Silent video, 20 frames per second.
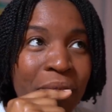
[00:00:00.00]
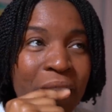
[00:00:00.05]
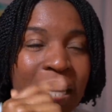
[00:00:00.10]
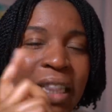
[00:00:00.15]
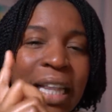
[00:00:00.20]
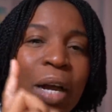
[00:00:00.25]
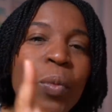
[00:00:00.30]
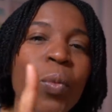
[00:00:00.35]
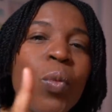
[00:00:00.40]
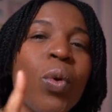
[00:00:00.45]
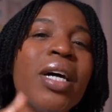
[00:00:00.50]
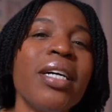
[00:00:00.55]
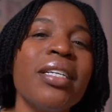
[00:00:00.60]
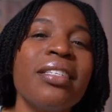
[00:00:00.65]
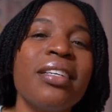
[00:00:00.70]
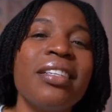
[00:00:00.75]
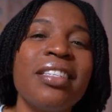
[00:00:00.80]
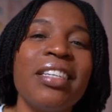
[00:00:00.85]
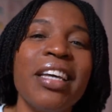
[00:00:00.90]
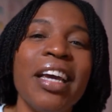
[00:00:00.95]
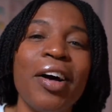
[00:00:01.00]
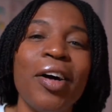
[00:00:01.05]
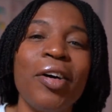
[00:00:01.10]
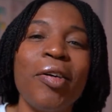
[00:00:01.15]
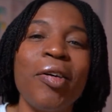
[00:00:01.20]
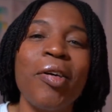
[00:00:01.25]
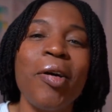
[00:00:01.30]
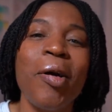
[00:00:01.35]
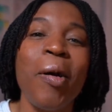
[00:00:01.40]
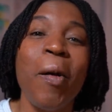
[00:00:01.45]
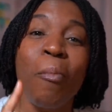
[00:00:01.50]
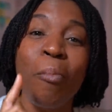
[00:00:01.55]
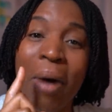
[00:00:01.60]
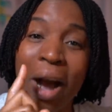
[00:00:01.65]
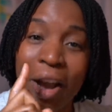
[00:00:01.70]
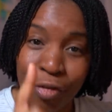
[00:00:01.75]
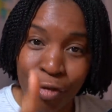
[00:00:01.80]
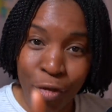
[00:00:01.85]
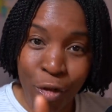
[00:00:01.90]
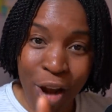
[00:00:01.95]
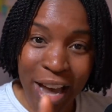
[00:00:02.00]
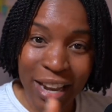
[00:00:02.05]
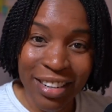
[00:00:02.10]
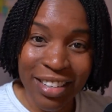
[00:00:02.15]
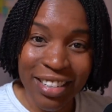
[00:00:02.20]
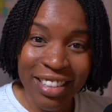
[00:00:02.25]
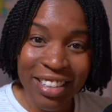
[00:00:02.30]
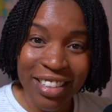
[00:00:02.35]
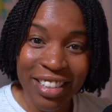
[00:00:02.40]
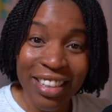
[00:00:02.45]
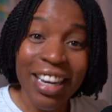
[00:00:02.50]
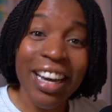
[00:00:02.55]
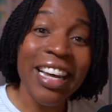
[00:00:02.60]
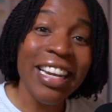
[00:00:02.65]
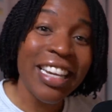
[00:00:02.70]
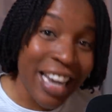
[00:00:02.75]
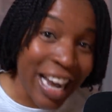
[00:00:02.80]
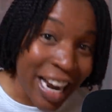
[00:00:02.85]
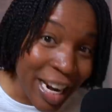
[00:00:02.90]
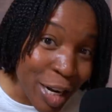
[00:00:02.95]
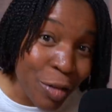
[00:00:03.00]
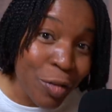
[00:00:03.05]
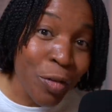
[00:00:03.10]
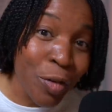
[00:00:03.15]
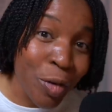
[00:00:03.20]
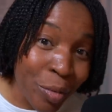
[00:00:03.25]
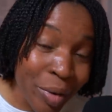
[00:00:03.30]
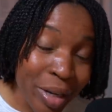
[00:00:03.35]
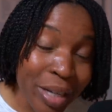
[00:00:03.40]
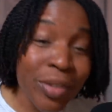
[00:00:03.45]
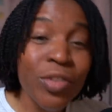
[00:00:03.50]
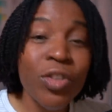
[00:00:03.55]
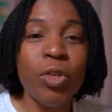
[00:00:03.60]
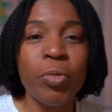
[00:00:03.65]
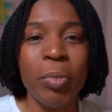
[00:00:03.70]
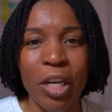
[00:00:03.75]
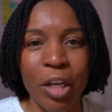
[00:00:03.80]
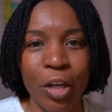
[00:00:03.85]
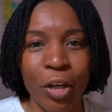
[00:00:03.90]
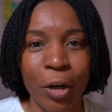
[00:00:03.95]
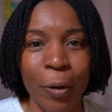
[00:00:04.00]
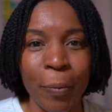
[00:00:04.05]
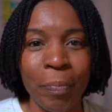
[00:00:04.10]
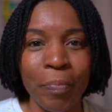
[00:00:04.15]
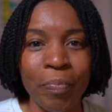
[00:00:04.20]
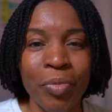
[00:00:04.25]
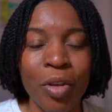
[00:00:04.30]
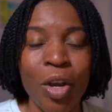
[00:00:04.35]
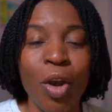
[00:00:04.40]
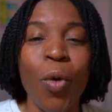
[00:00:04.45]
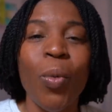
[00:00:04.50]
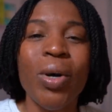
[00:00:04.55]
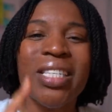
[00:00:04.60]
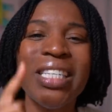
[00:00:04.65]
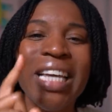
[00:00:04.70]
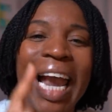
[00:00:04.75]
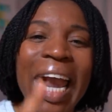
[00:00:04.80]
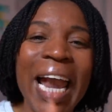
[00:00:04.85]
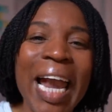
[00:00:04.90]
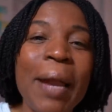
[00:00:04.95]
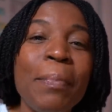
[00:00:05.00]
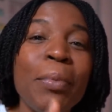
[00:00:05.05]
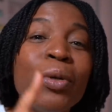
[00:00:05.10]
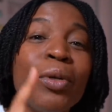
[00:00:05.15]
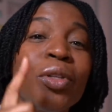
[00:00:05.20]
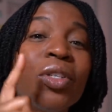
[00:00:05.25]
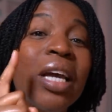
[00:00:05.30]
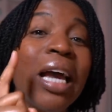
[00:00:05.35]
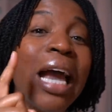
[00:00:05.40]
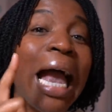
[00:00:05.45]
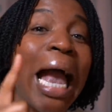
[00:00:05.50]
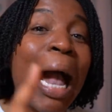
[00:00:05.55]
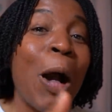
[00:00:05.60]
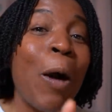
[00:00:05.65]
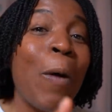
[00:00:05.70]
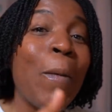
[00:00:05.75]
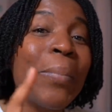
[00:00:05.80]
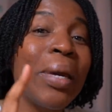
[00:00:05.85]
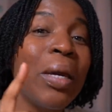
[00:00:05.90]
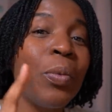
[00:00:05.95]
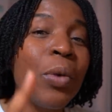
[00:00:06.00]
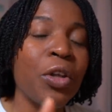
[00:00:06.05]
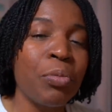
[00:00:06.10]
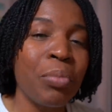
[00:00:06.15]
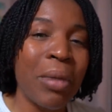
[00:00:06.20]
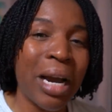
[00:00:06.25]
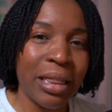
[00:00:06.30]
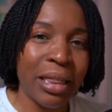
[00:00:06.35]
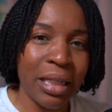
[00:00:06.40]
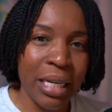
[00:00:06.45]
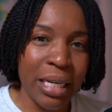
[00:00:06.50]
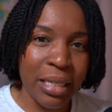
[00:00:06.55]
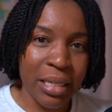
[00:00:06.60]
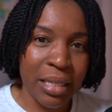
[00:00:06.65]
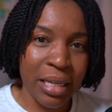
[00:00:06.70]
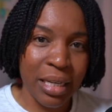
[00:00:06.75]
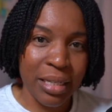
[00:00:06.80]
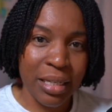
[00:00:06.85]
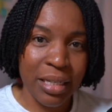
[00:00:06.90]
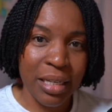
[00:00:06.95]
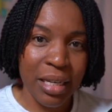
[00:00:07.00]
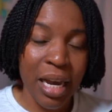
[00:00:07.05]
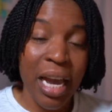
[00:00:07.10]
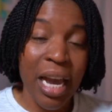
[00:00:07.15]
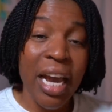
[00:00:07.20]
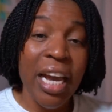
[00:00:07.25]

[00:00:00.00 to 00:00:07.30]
That was until my friend, a native Korean speaker, was able to help me with my thesis.